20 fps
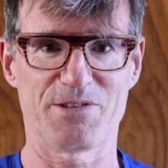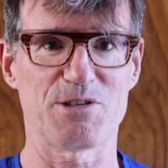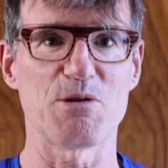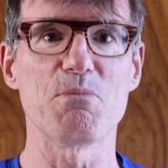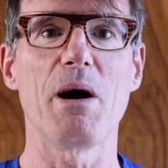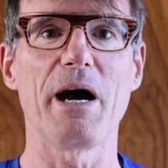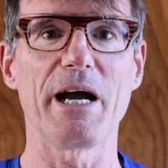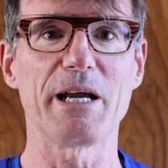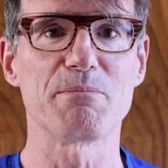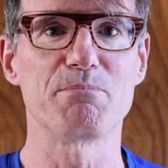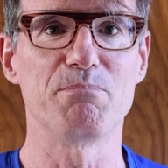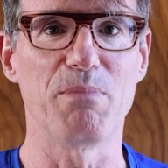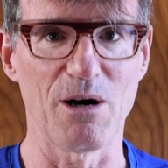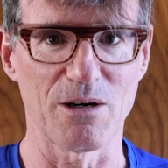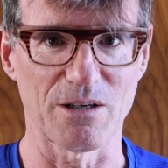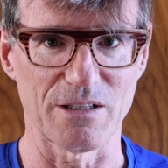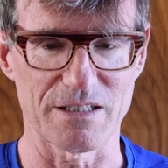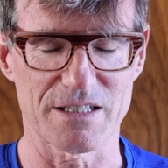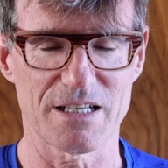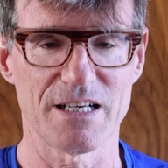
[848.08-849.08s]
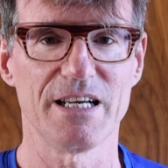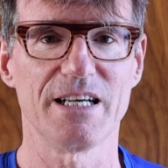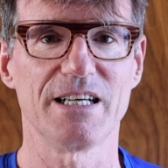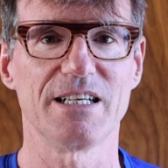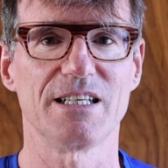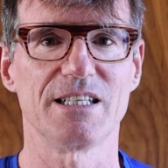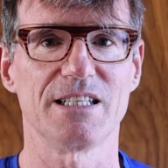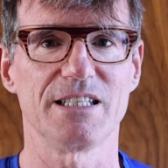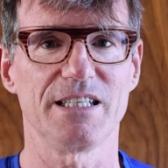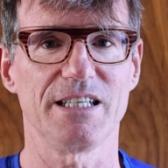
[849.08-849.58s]
The mind boggles.
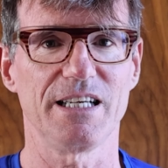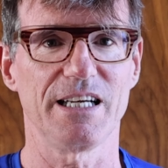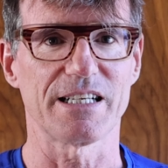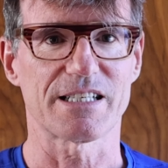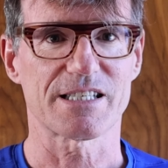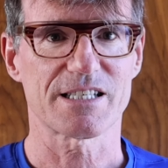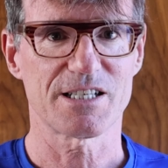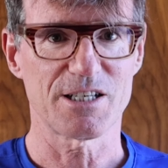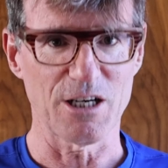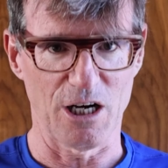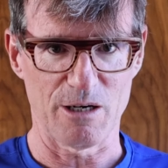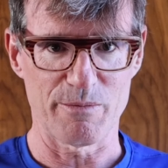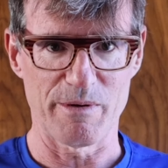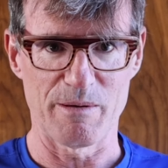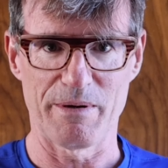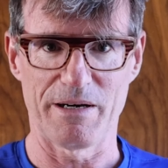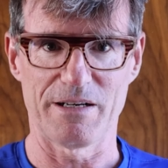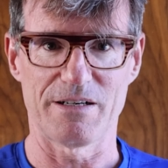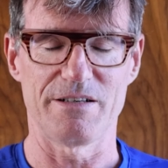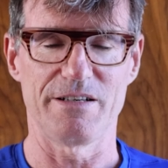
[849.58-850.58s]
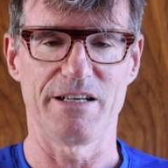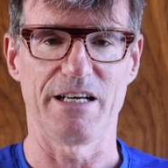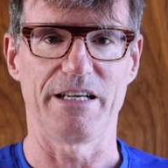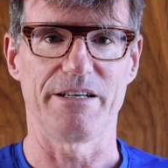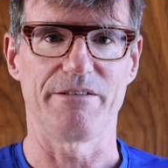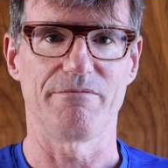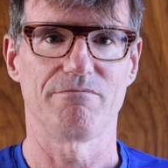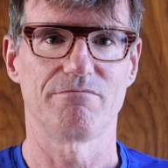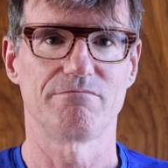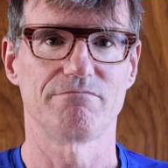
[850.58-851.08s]
It's got to be better than
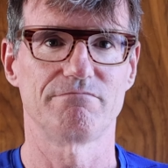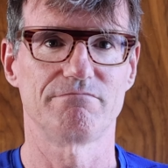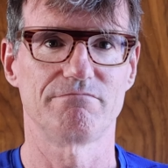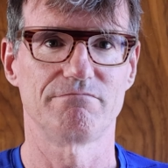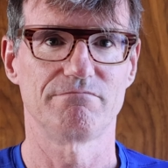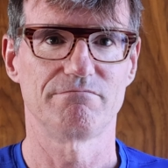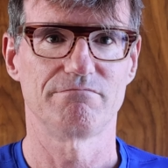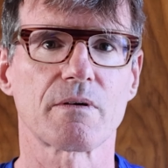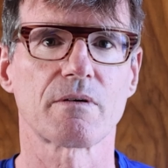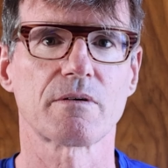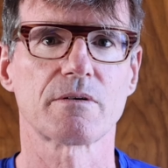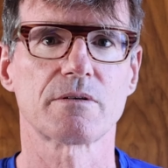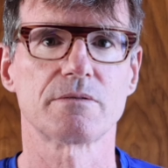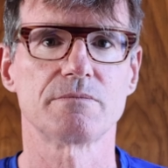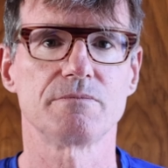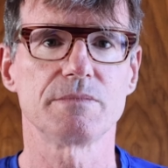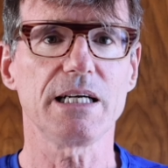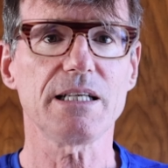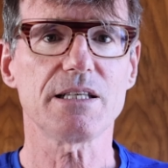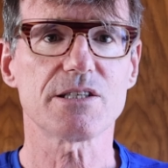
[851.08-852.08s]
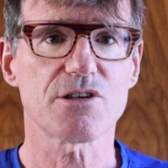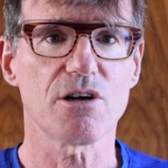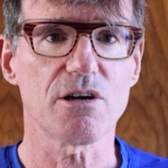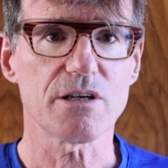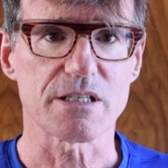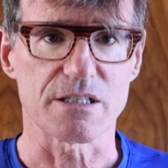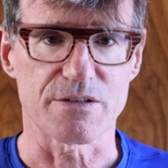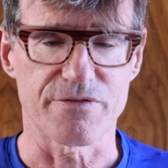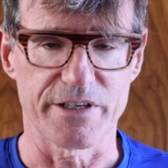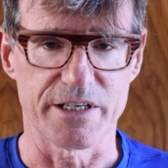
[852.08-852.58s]
that. At the
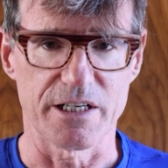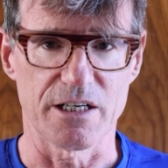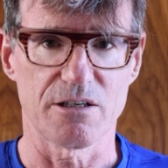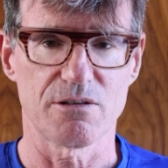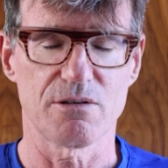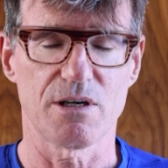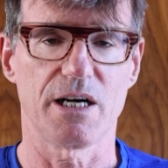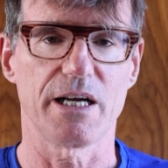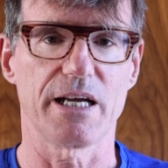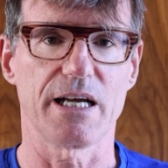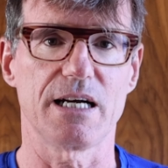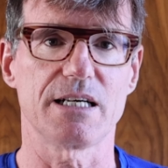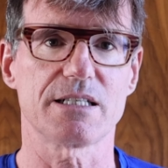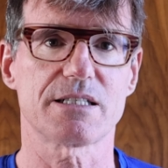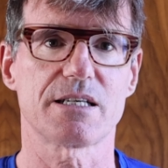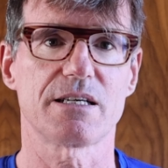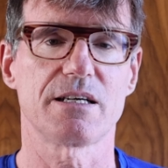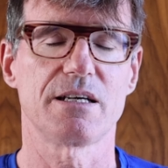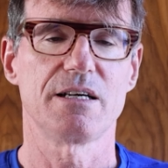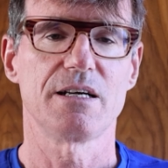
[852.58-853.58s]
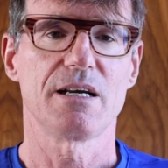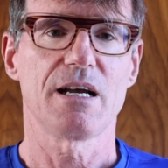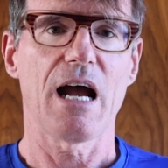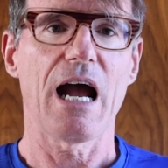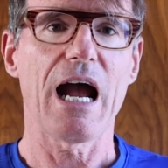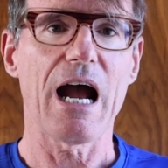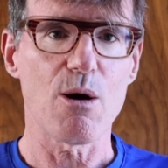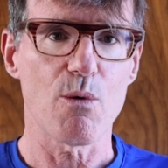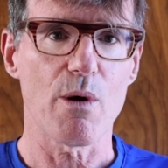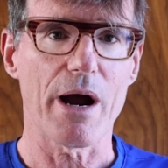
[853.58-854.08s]
start of this video, I asked,
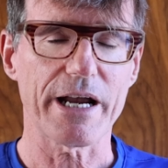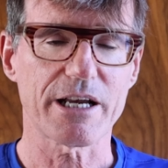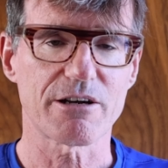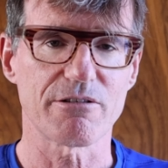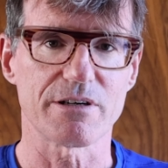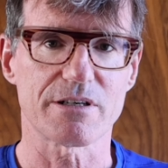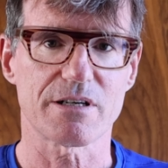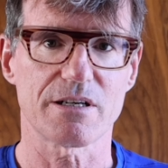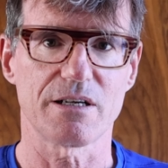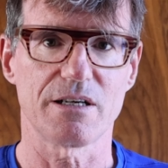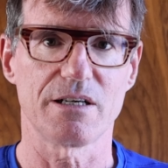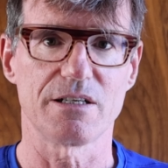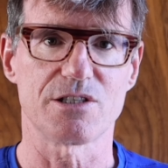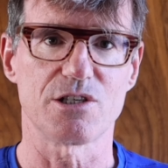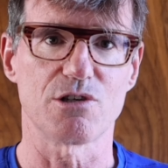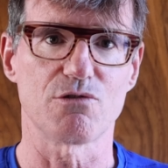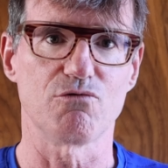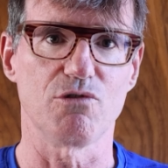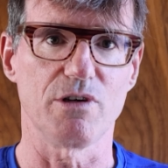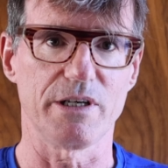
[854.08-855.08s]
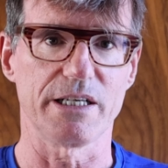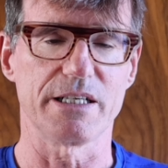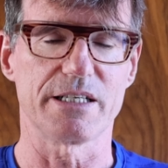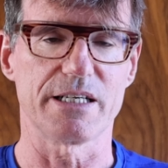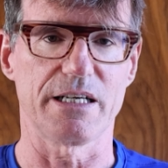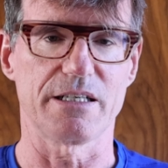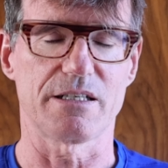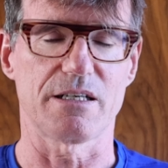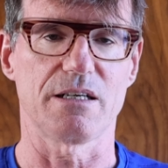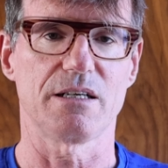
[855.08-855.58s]
how accurate is your running
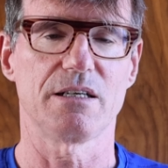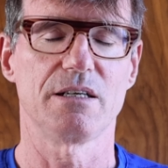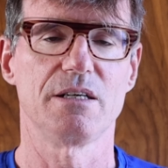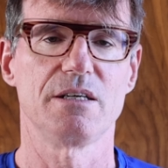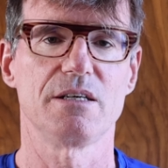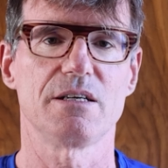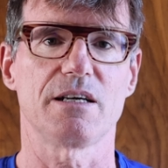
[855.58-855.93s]
data?